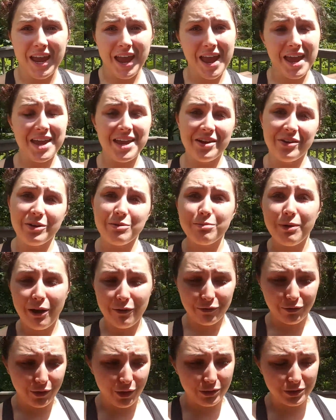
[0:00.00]
day here in
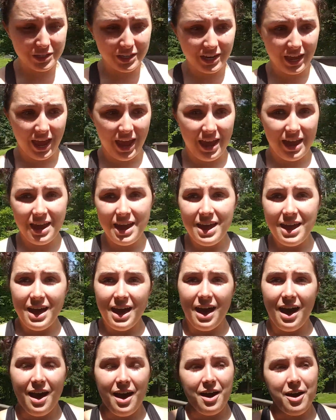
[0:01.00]
Buffalo today.
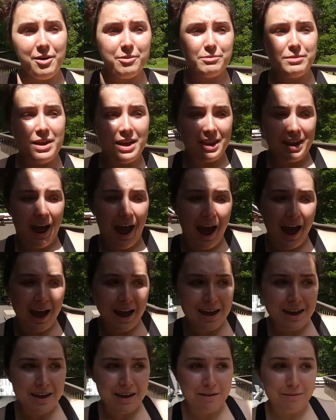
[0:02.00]
Um, and
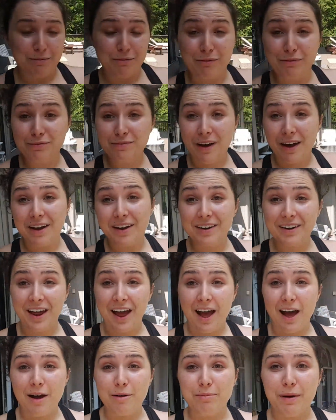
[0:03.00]
I am fired
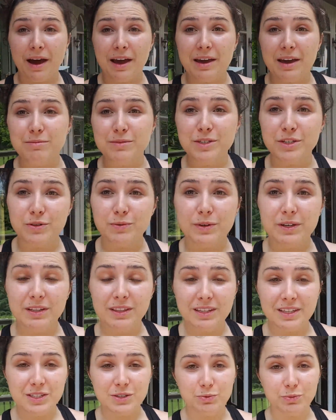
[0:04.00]
up. I am doing
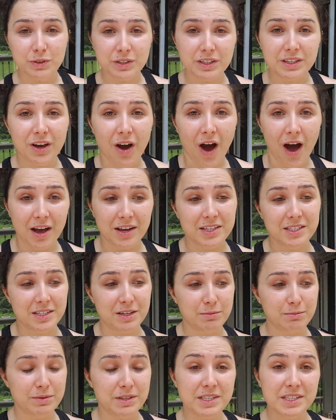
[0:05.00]
this really
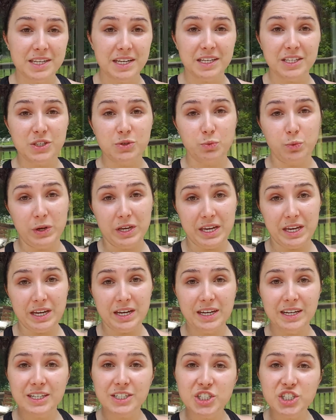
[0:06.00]
awesome six week
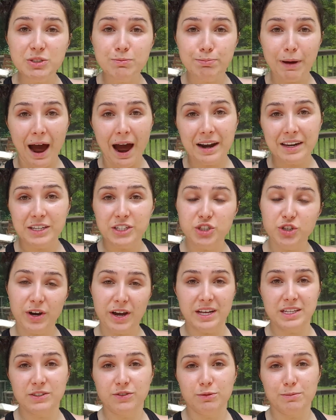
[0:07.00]
body
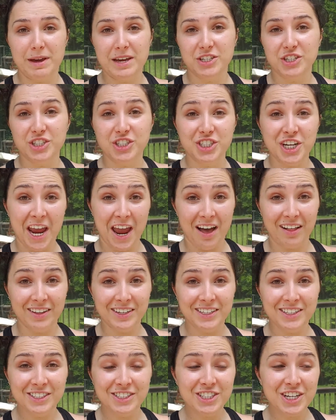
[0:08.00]
transformation
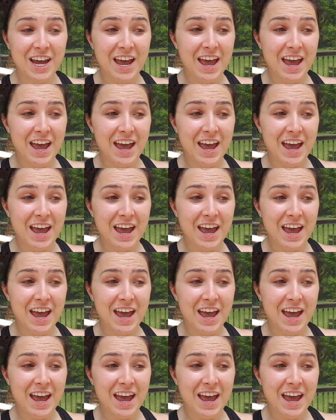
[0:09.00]
challenge.